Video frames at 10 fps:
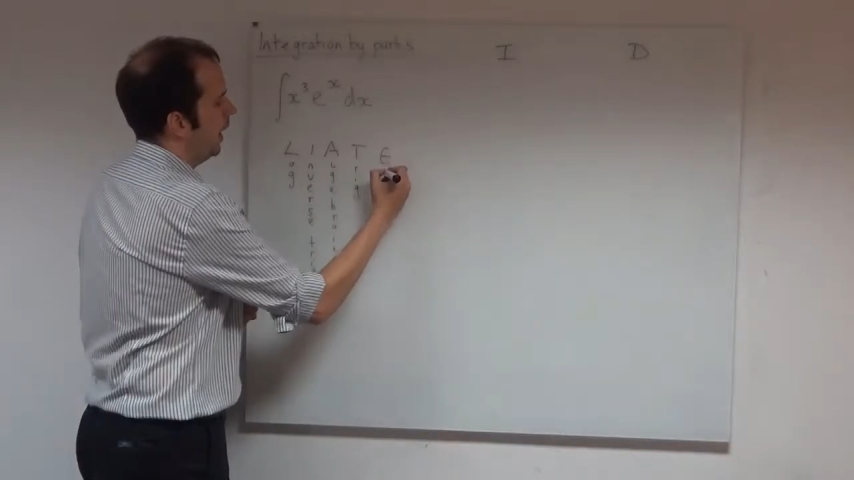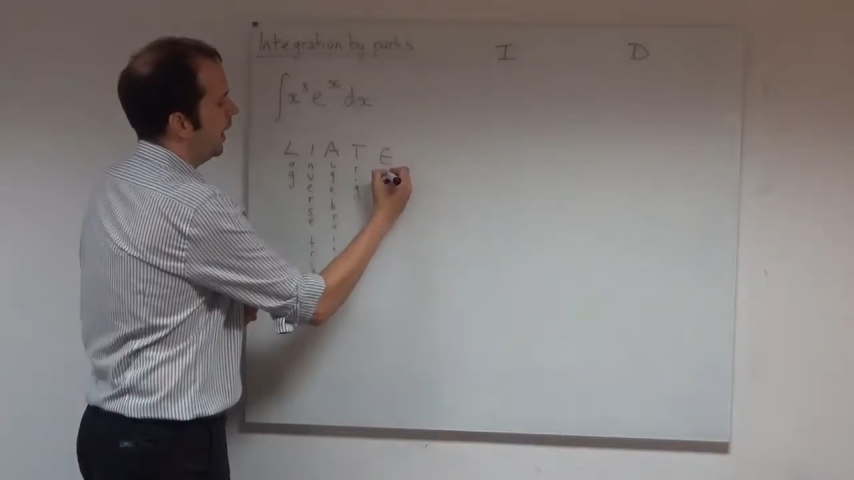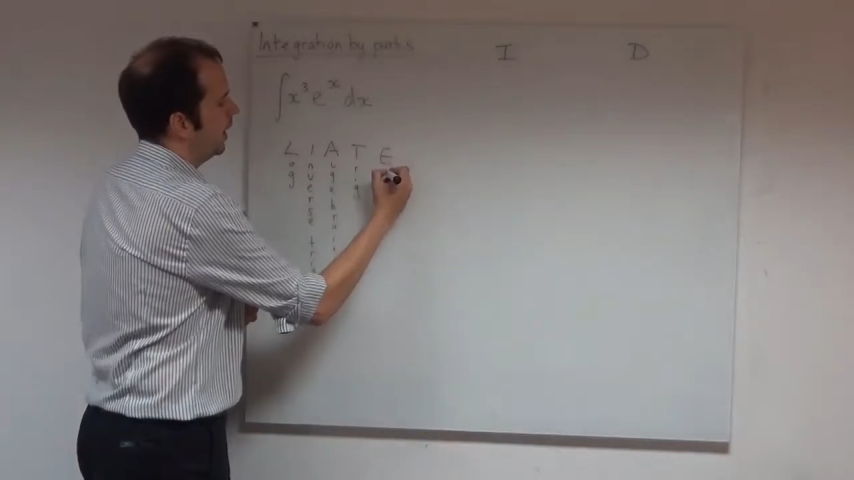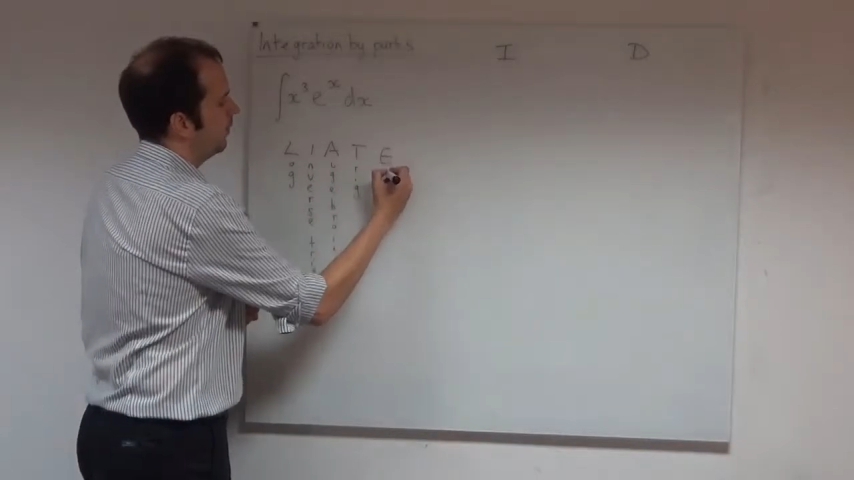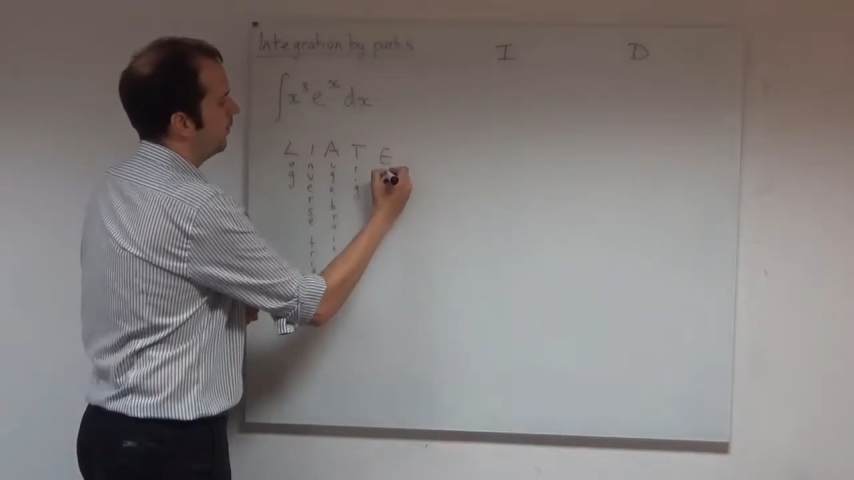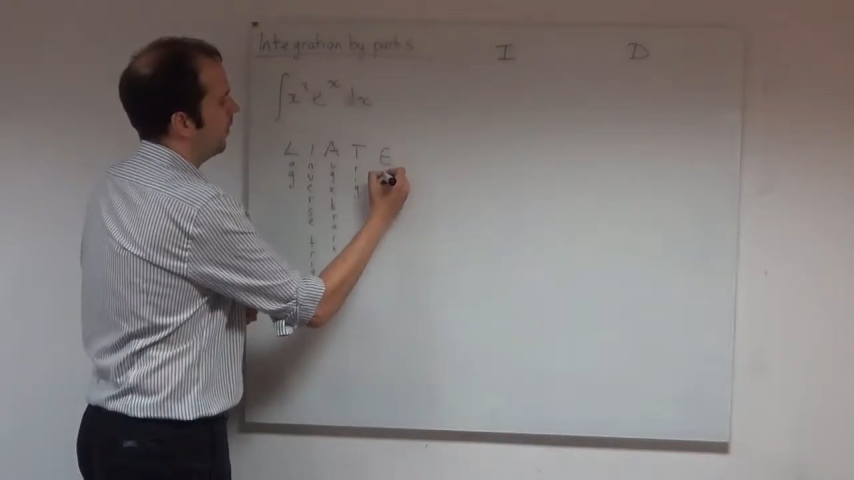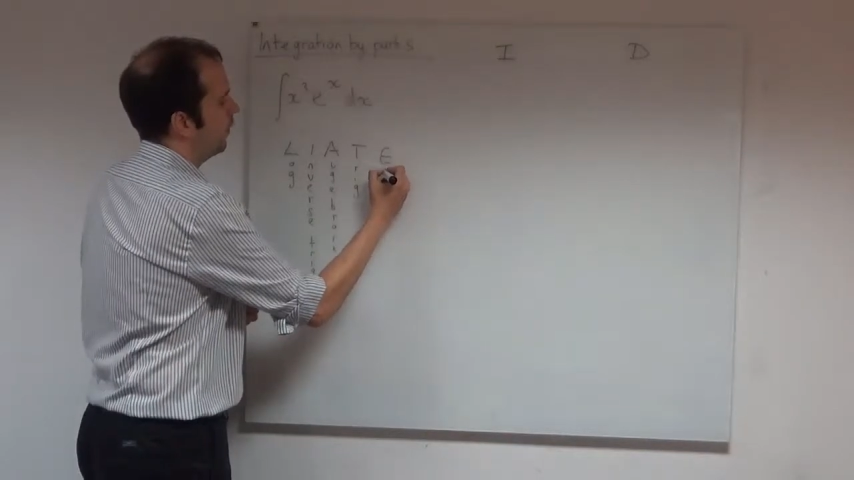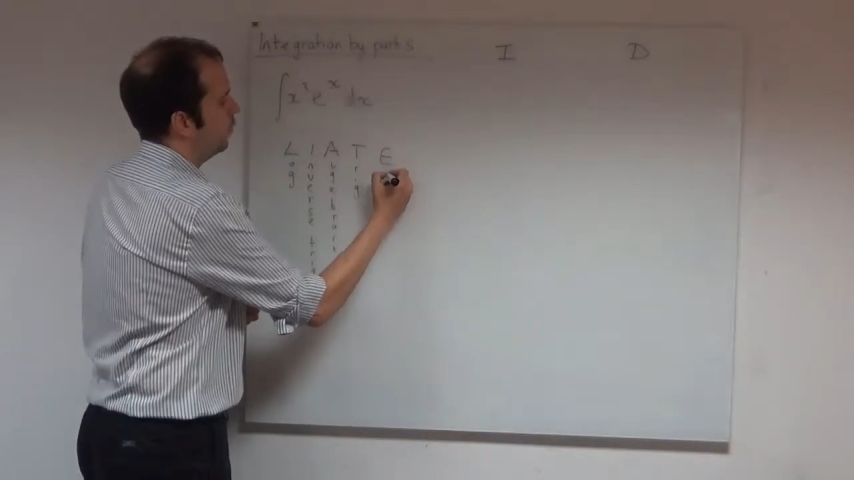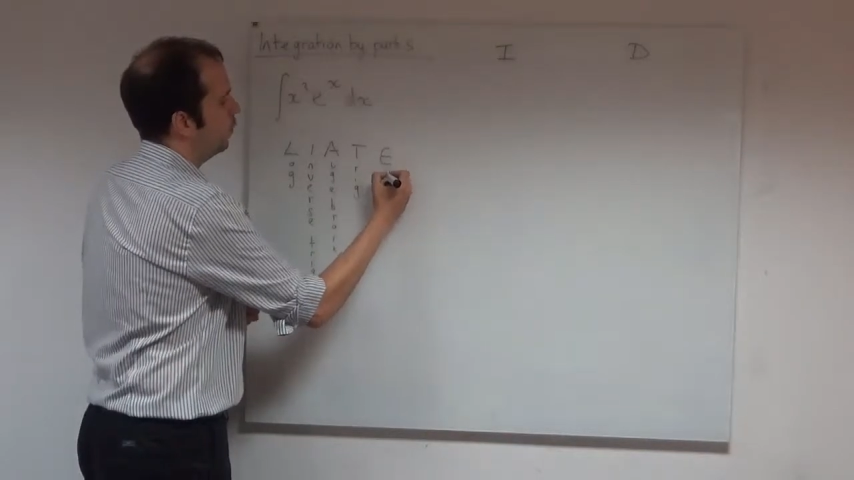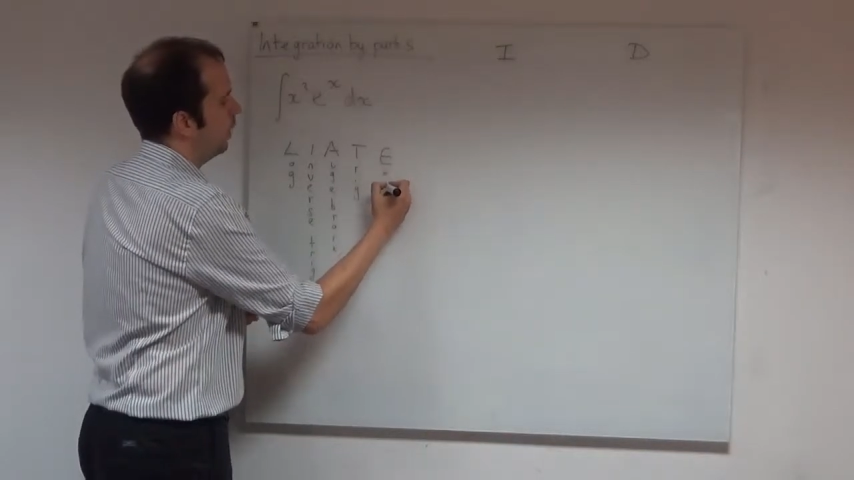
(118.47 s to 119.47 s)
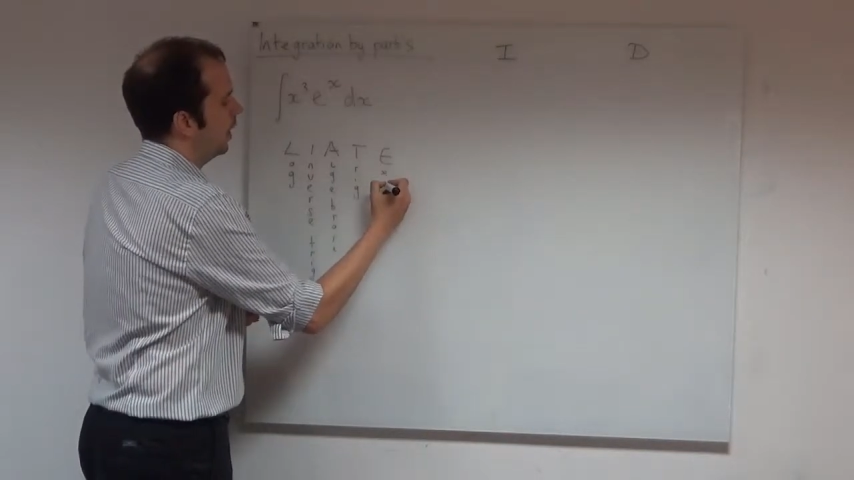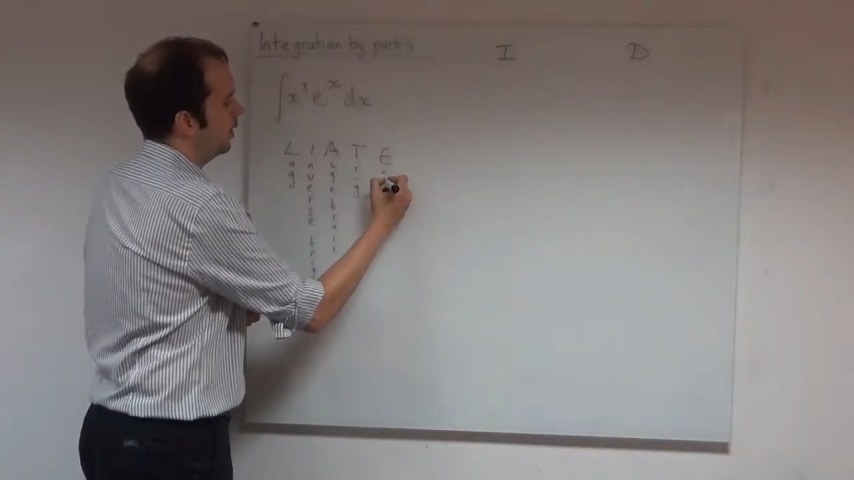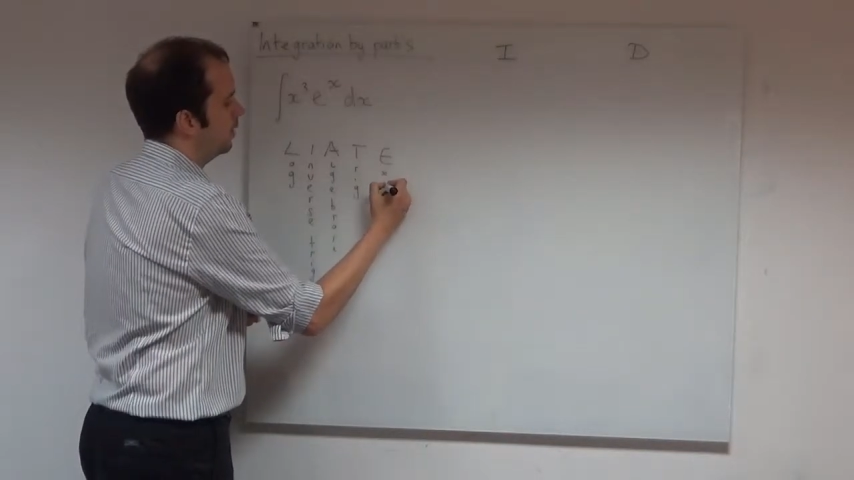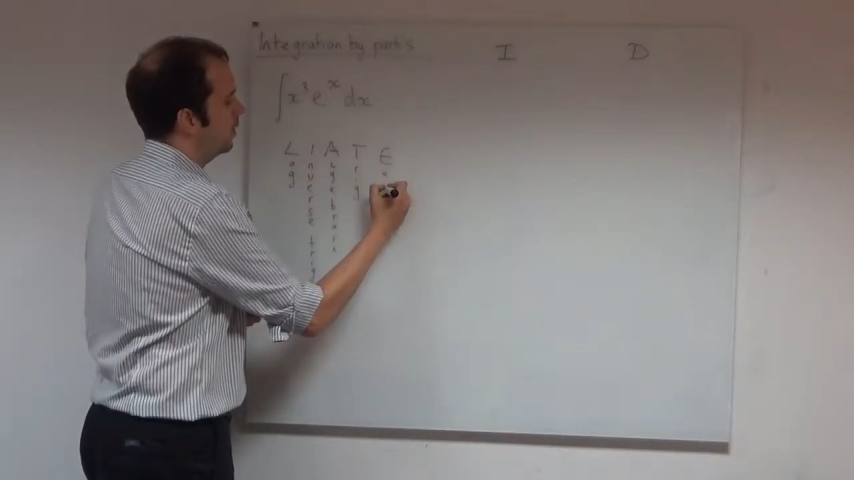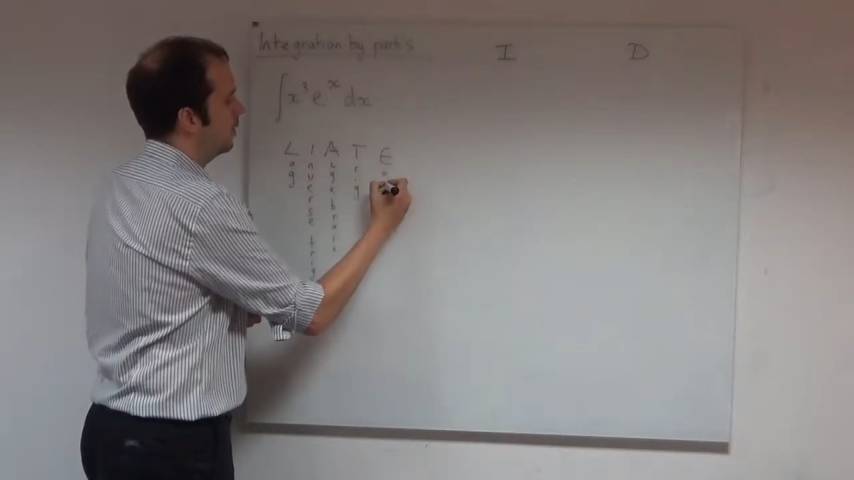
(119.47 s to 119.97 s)
and final
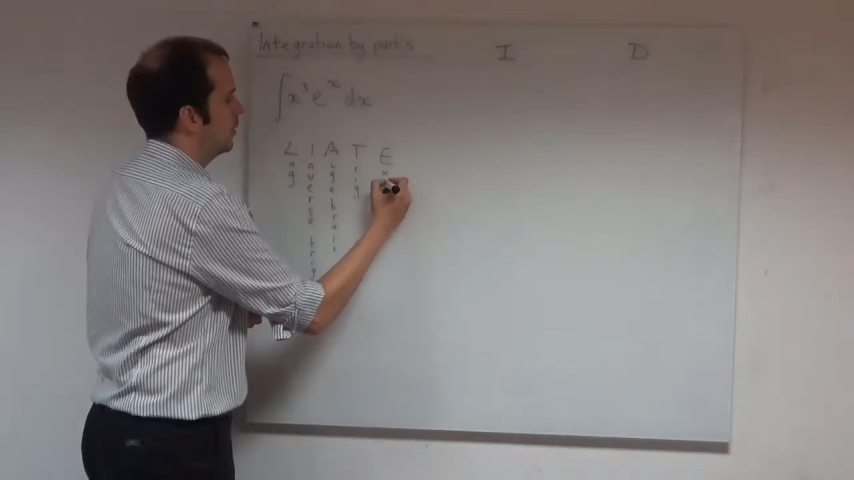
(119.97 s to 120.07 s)
one